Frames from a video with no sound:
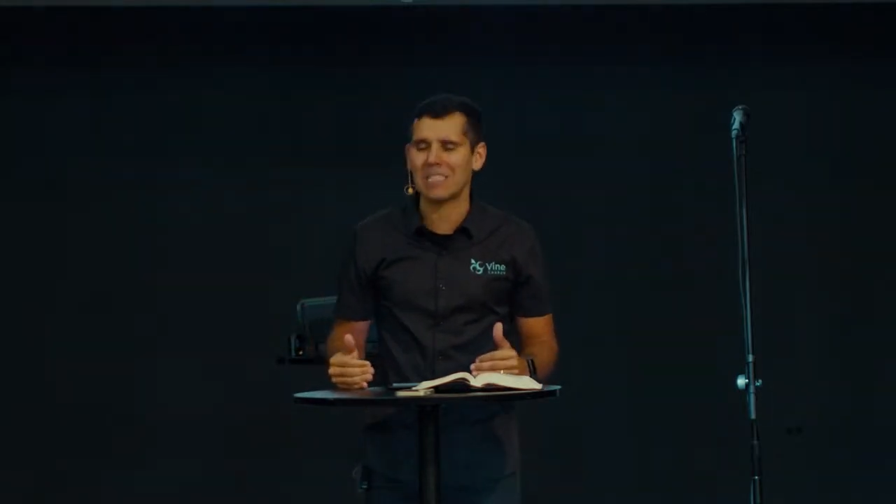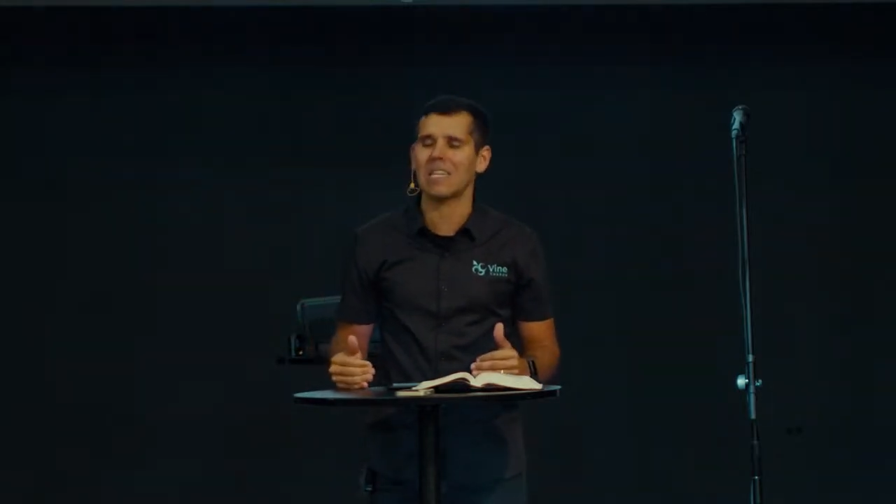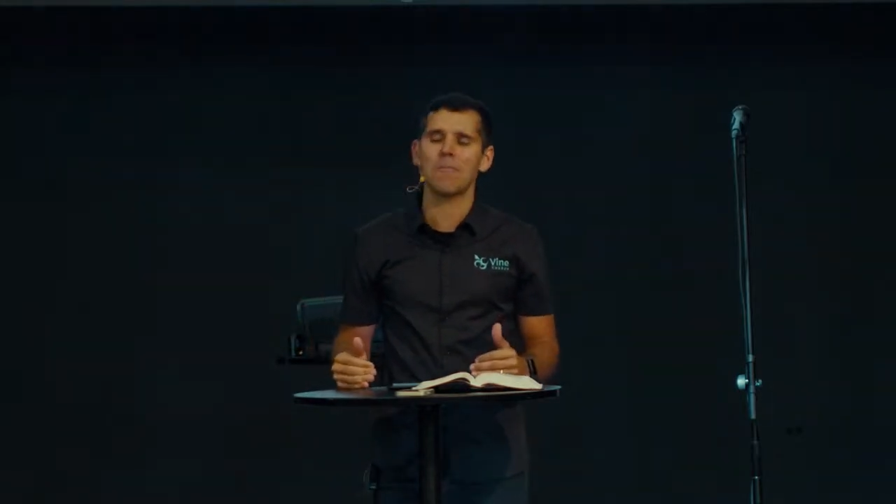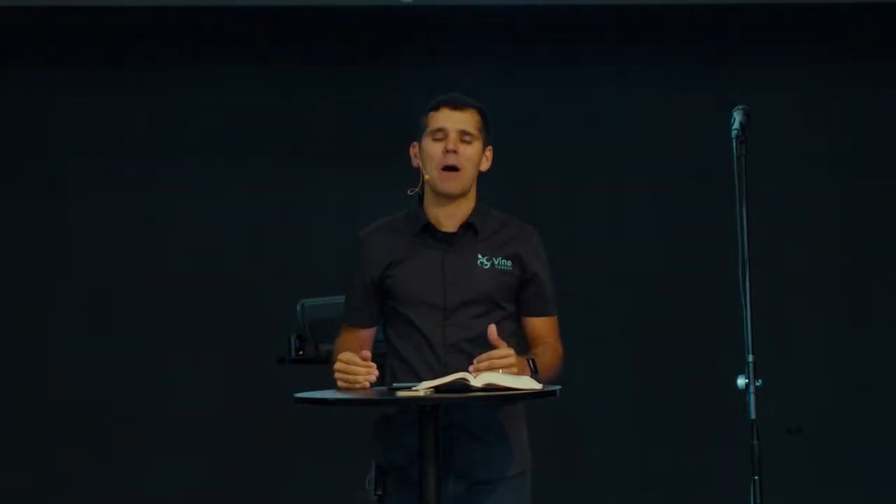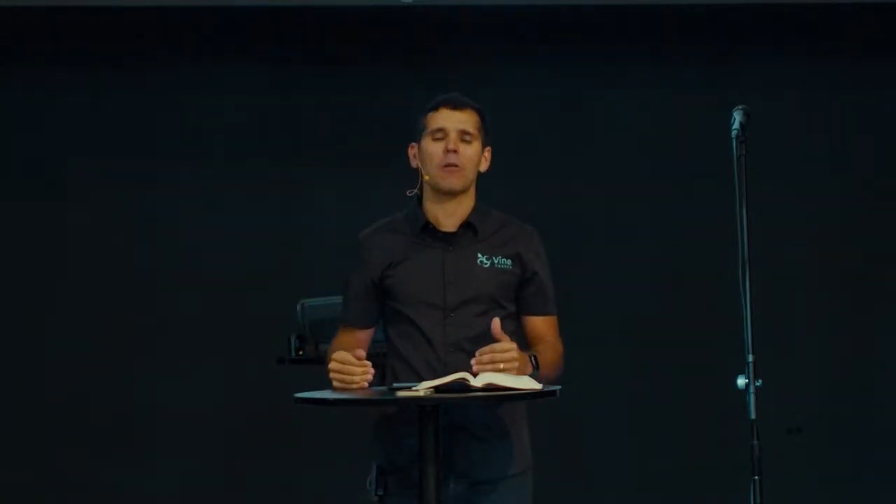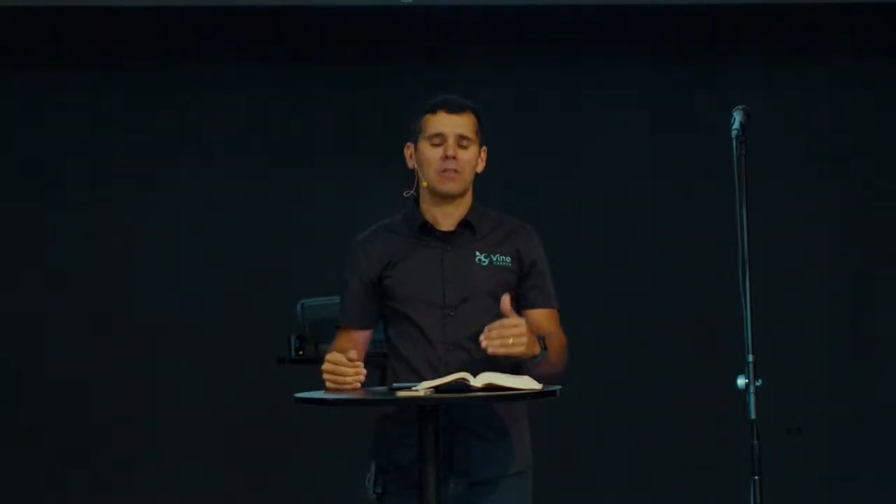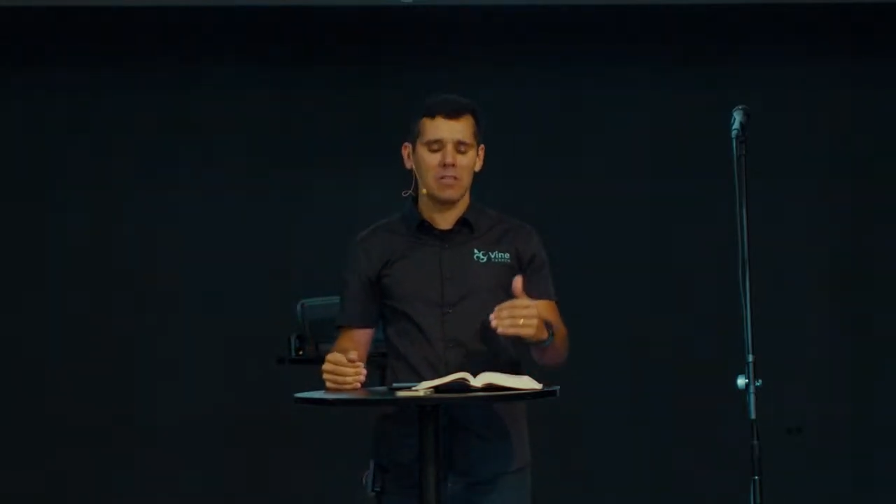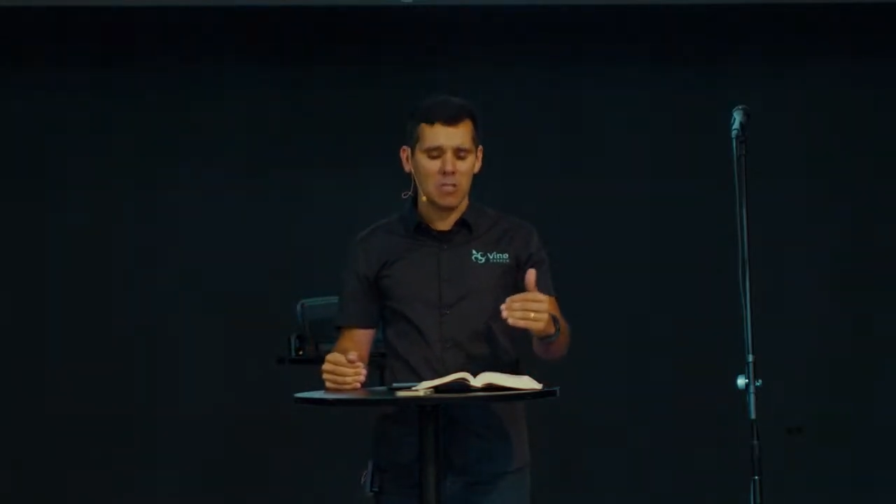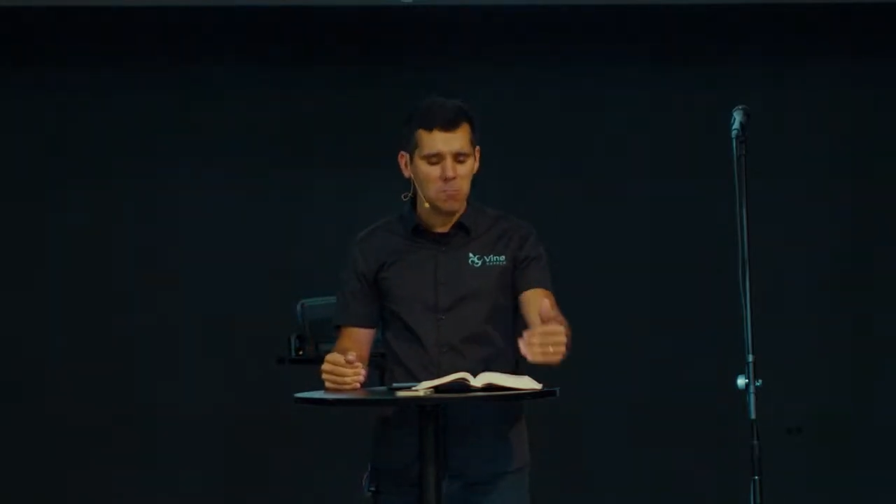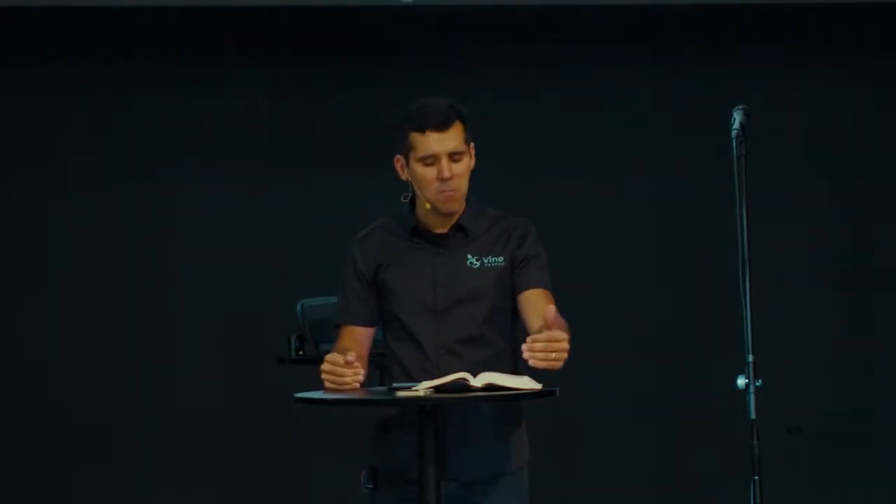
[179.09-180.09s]
about this
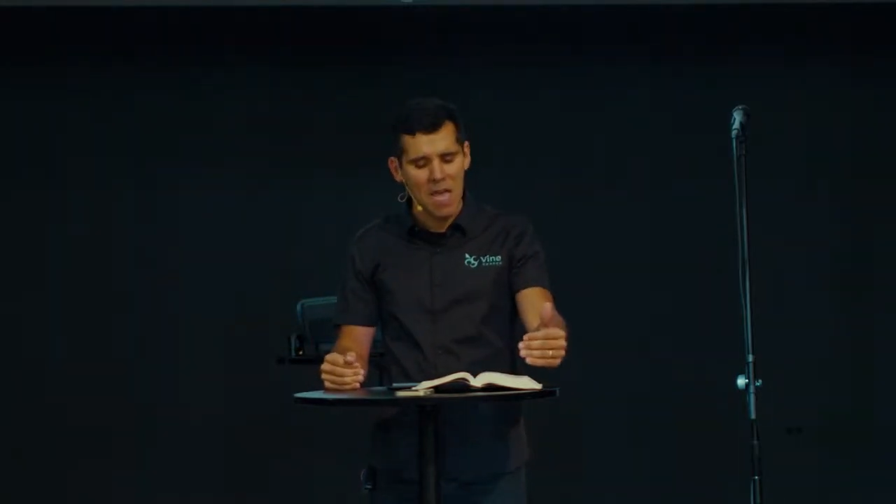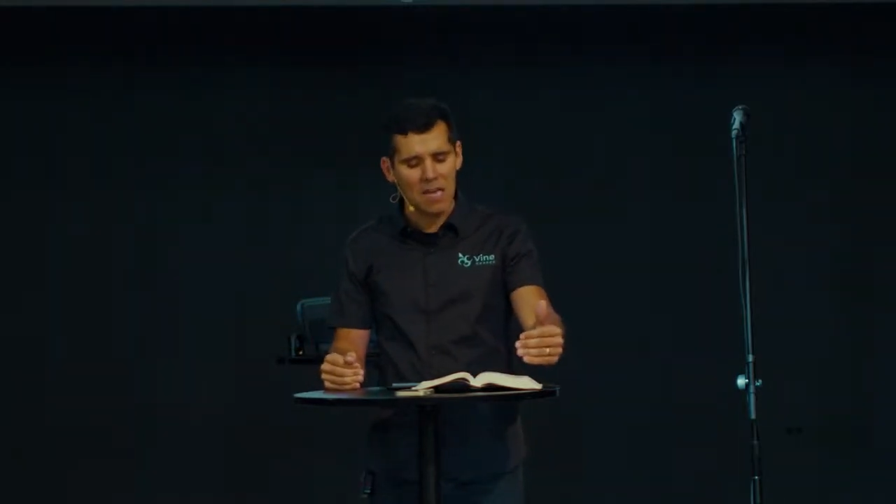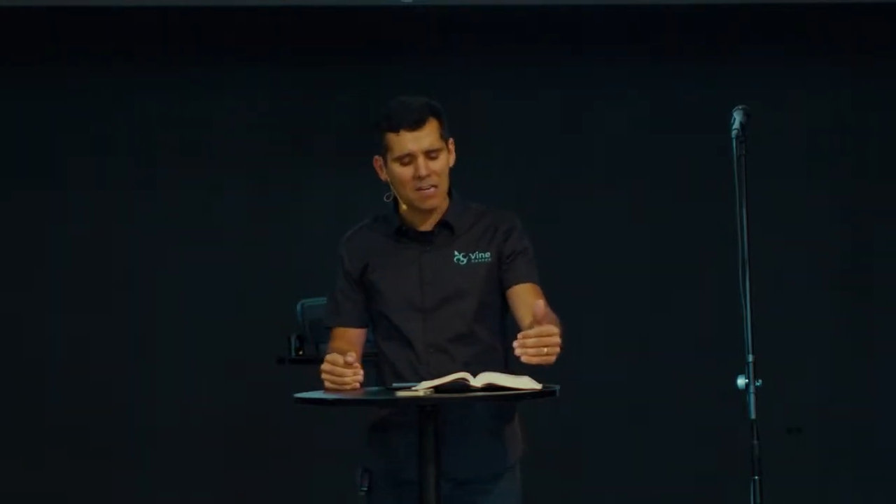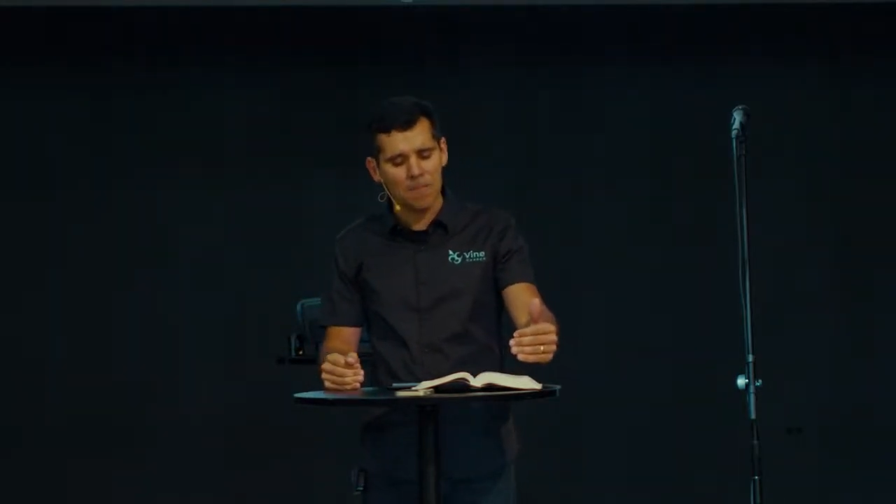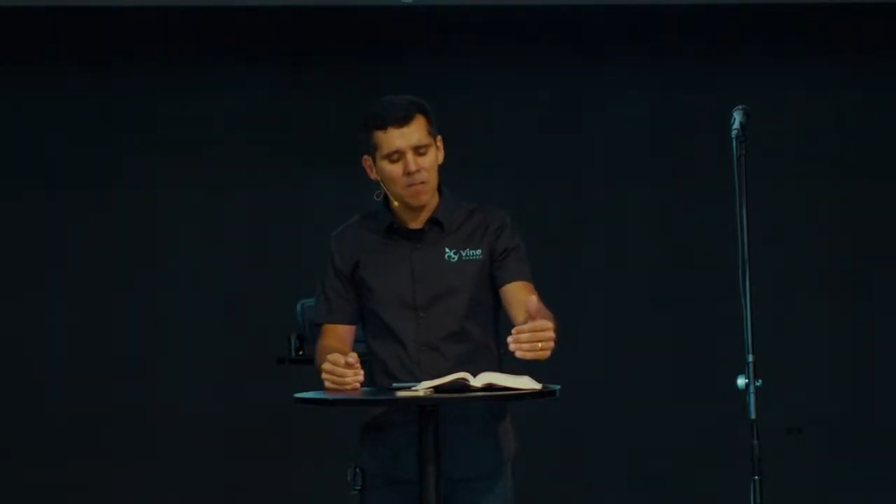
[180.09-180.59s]
matter